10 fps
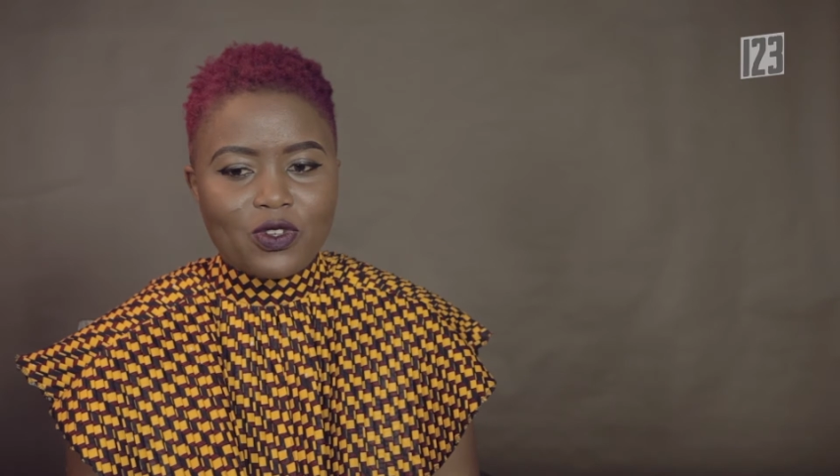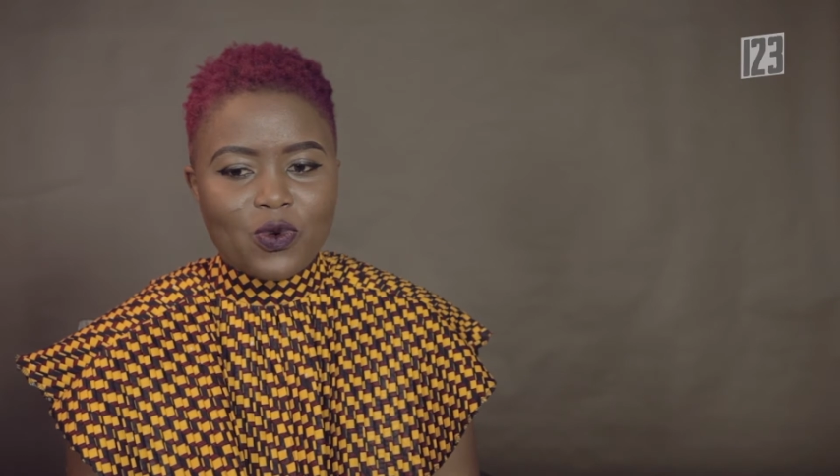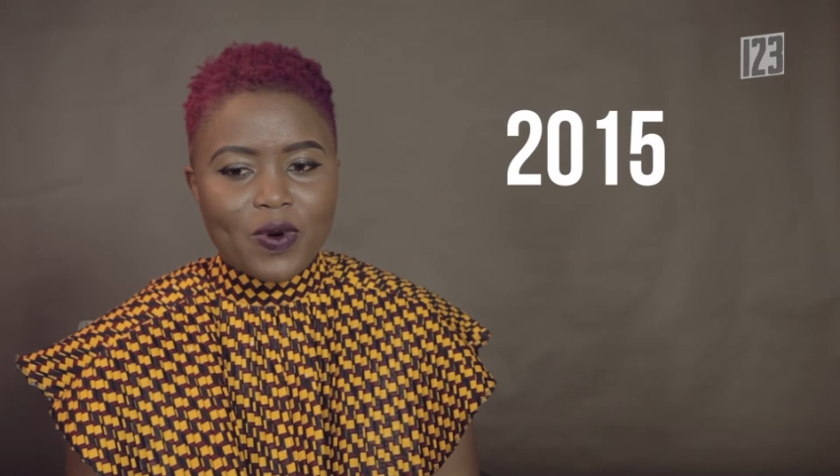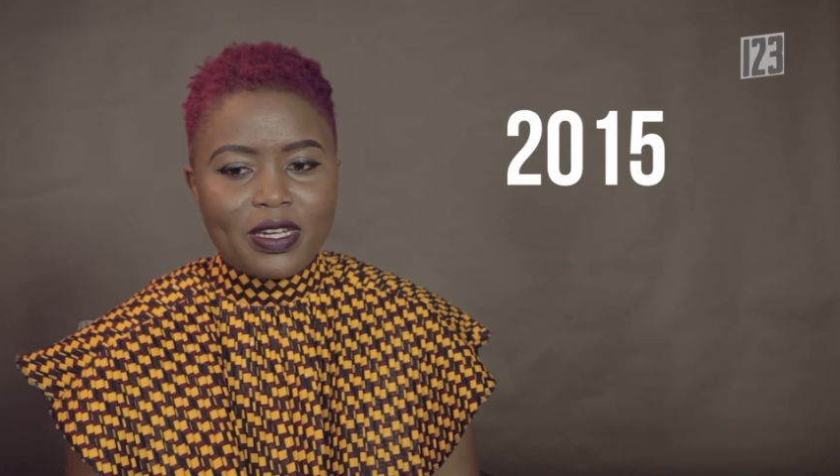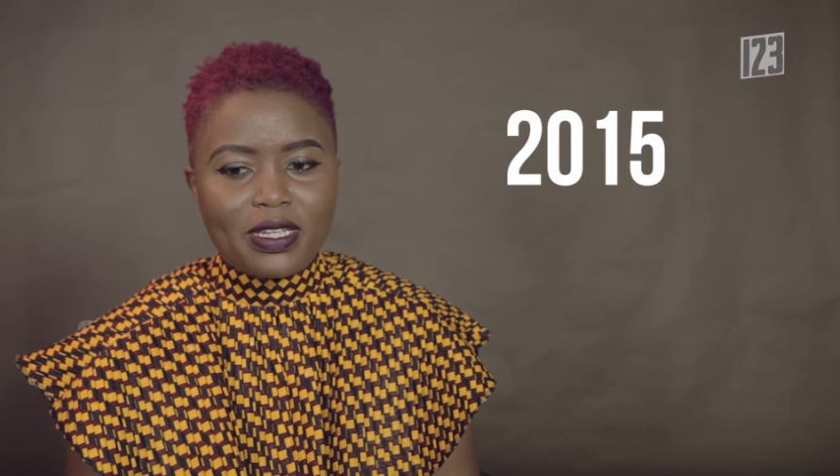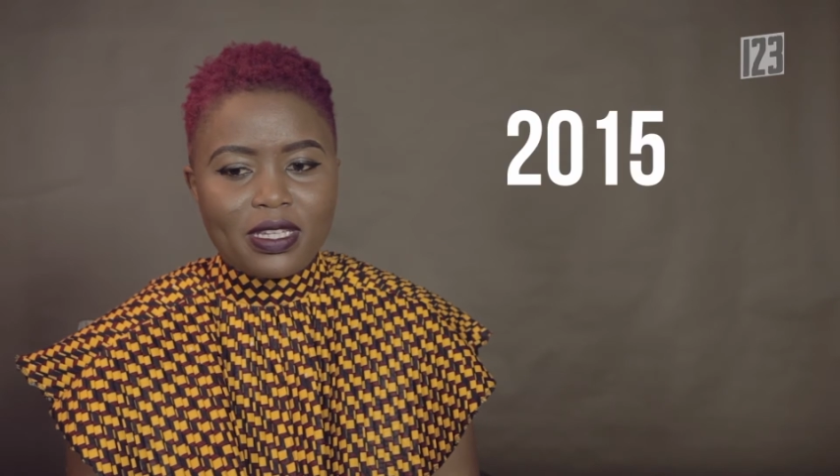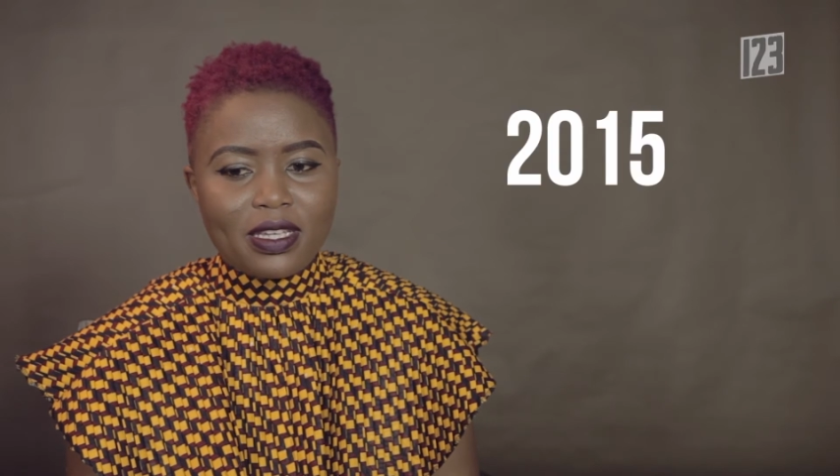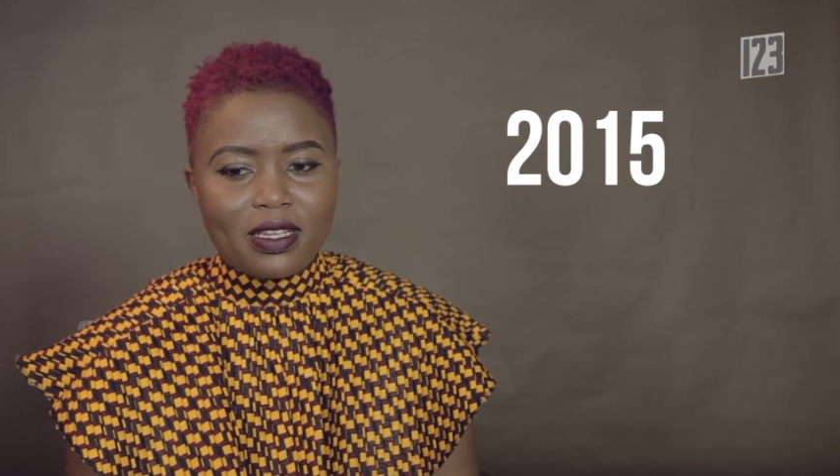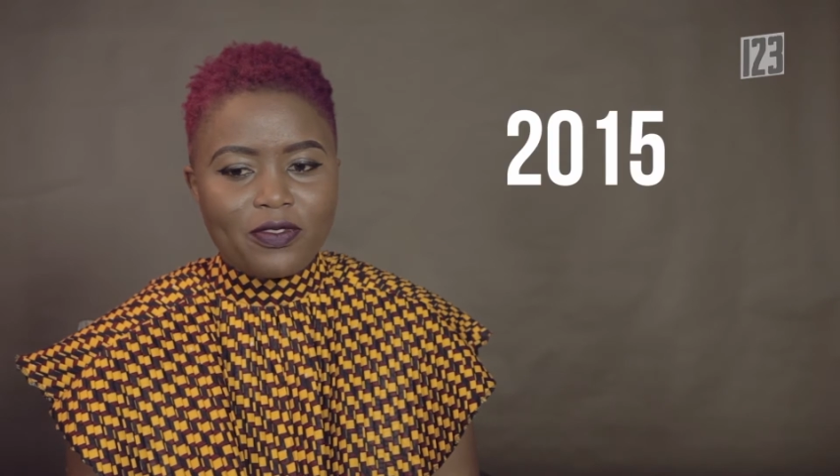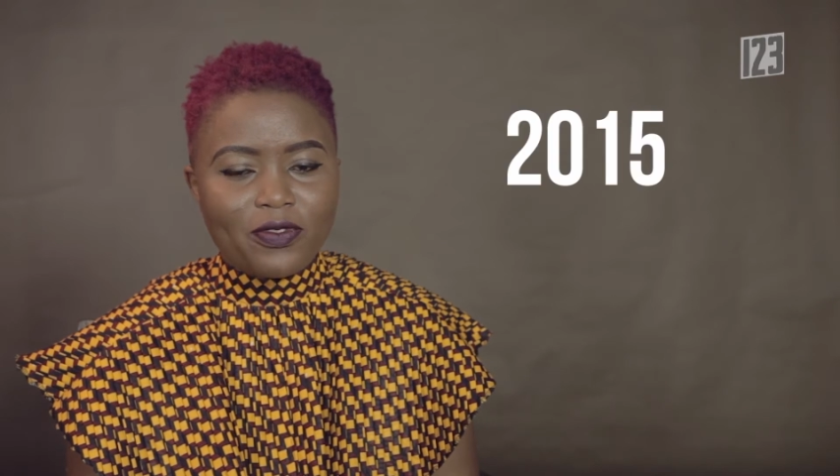
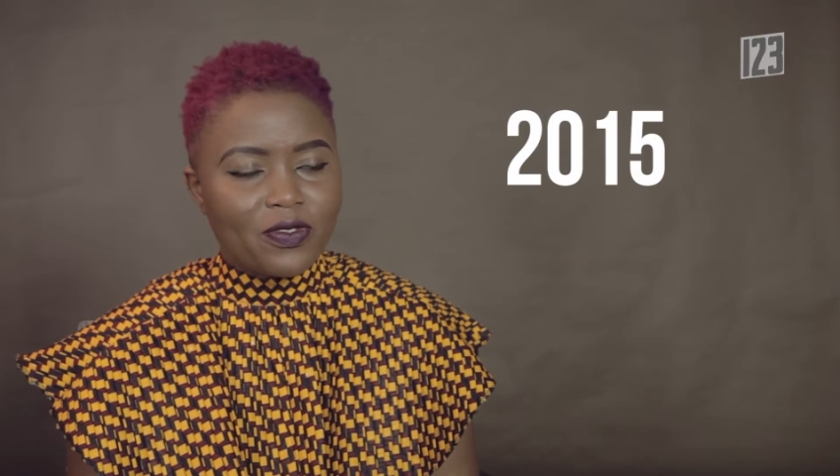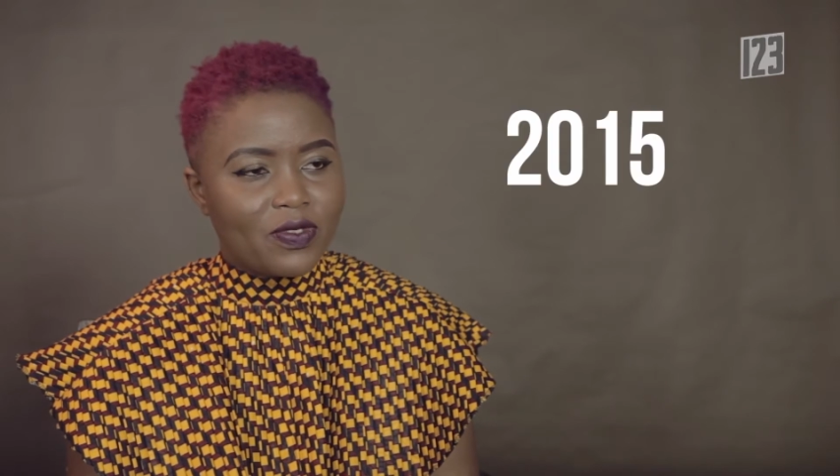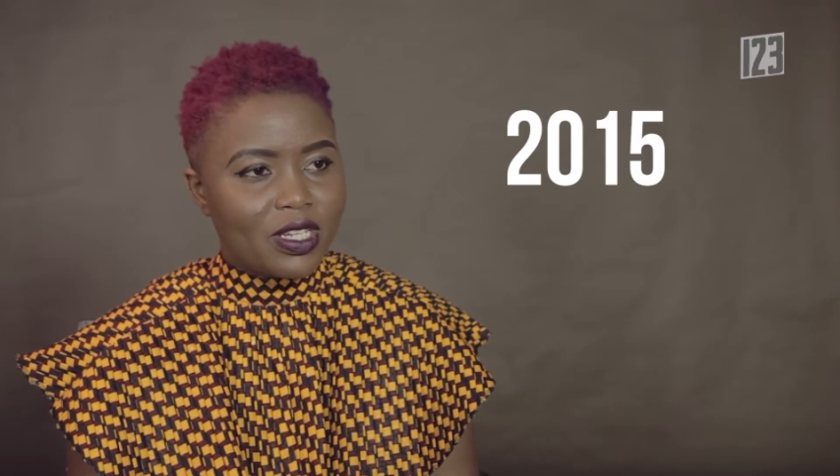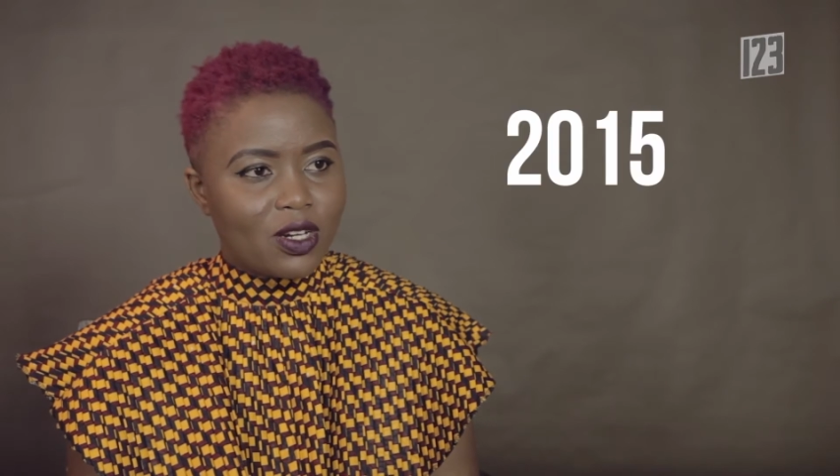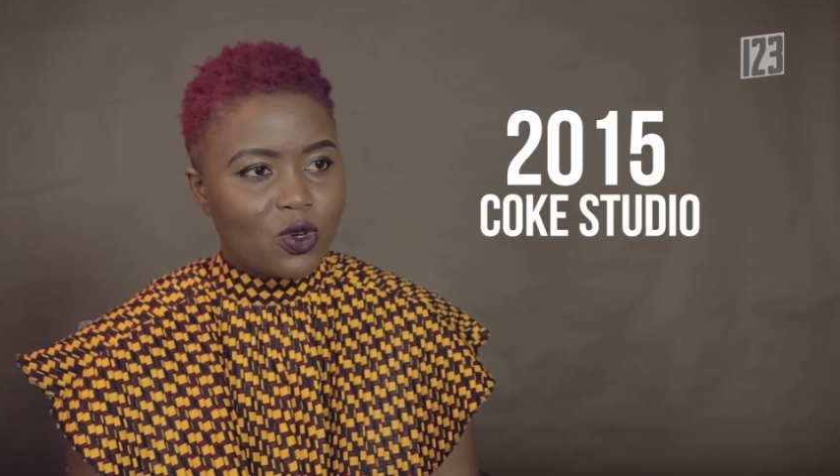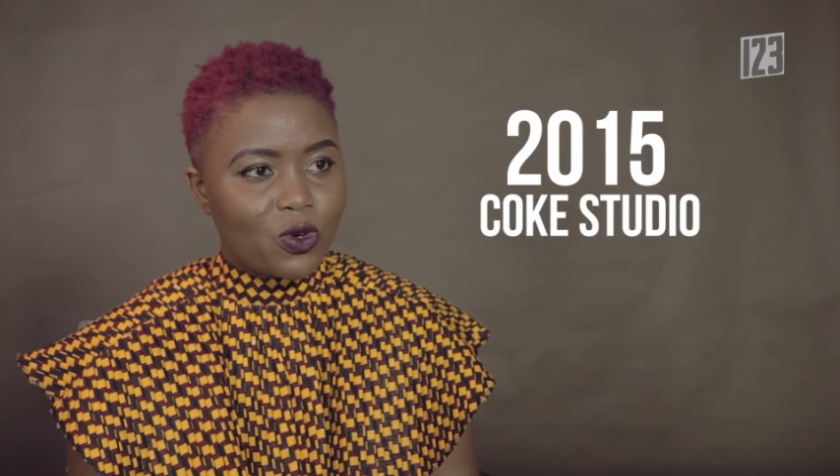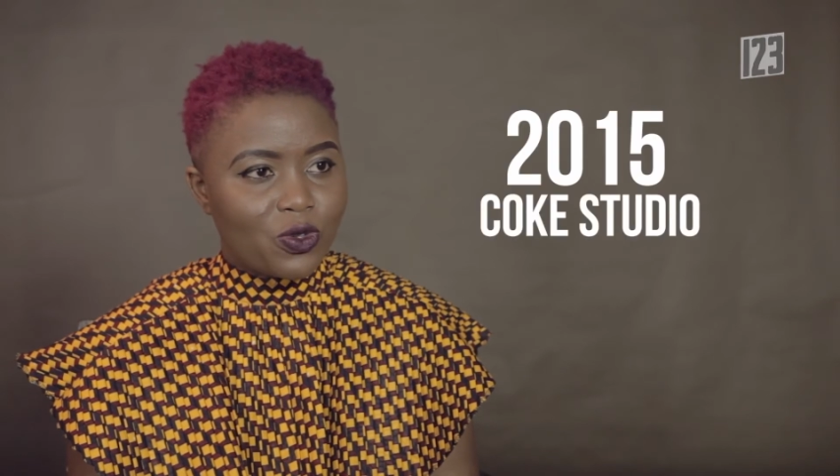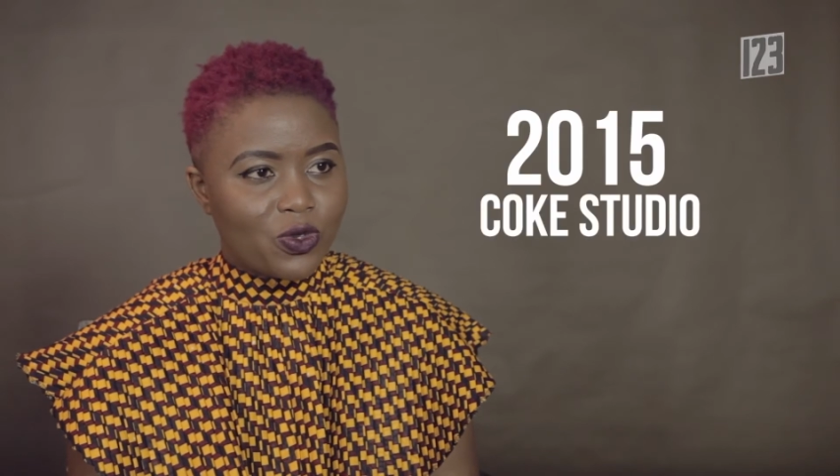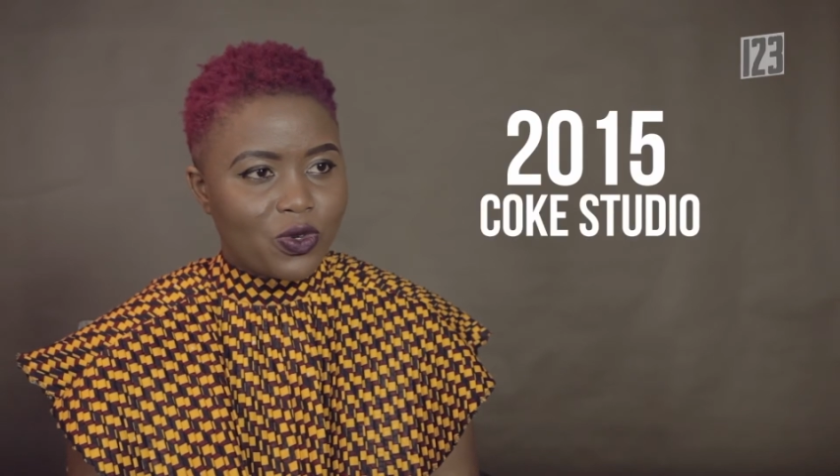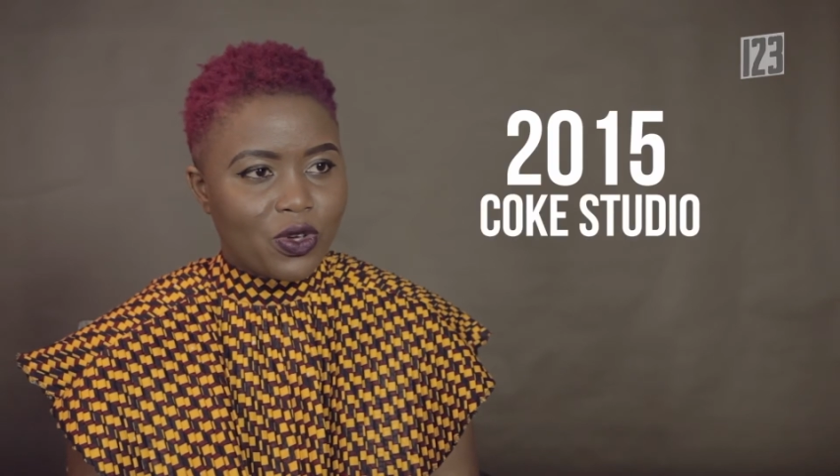2015
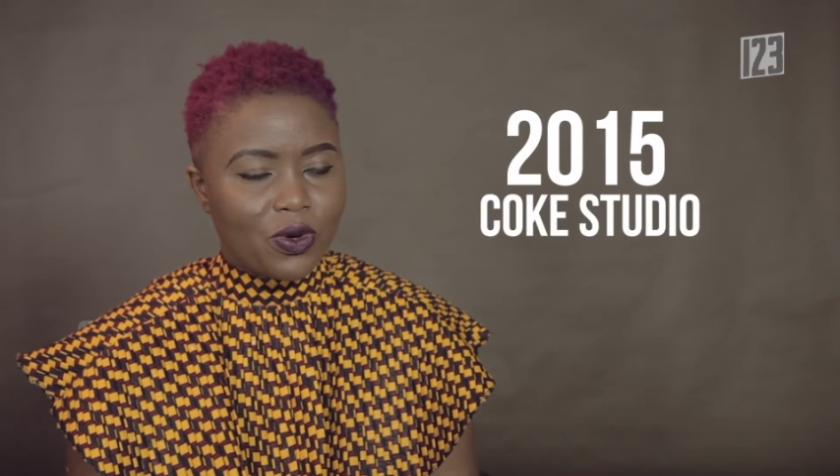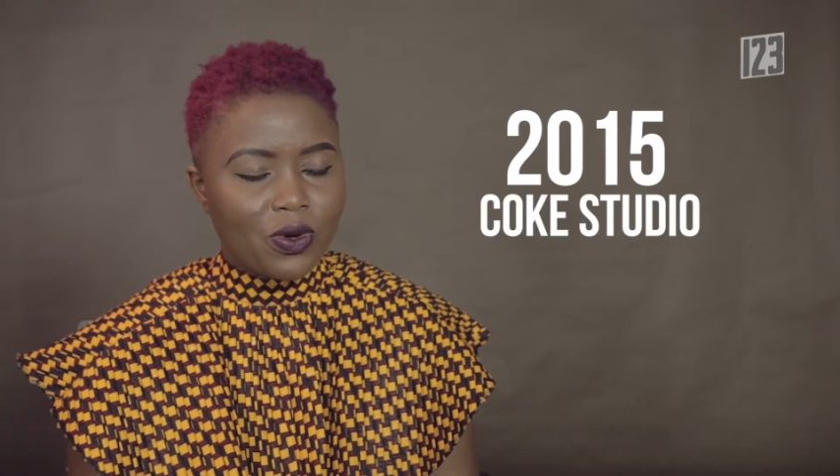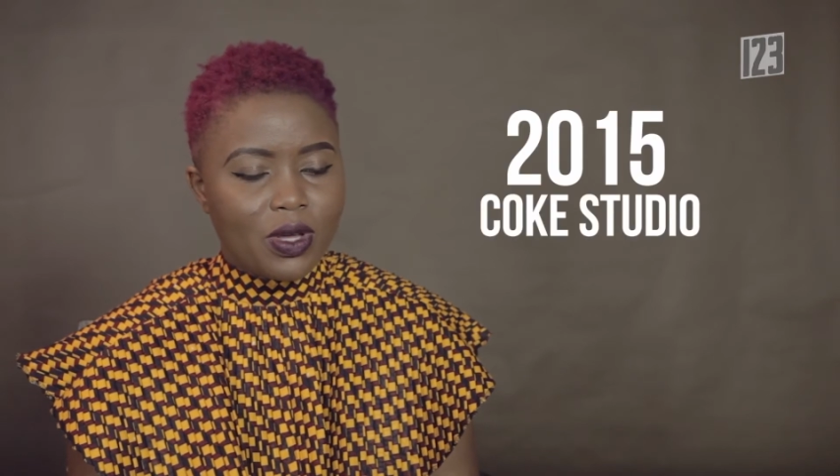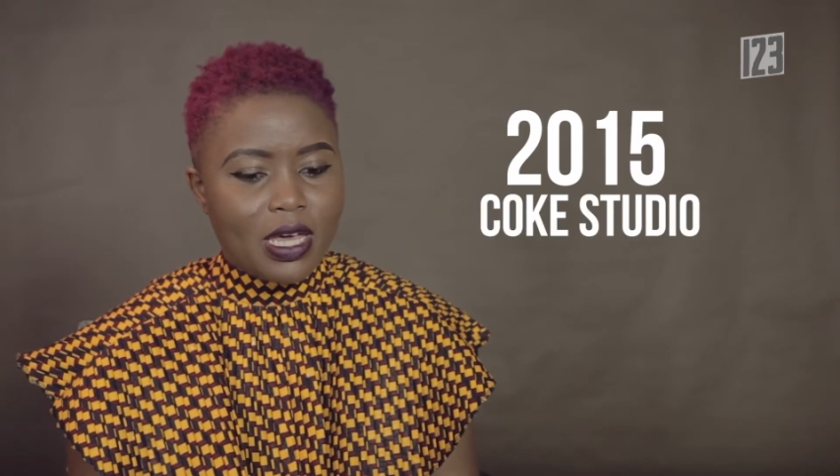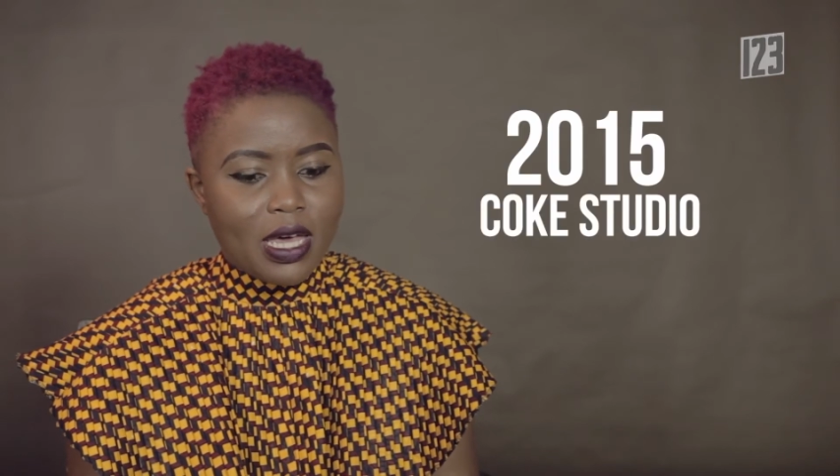Coke Studio.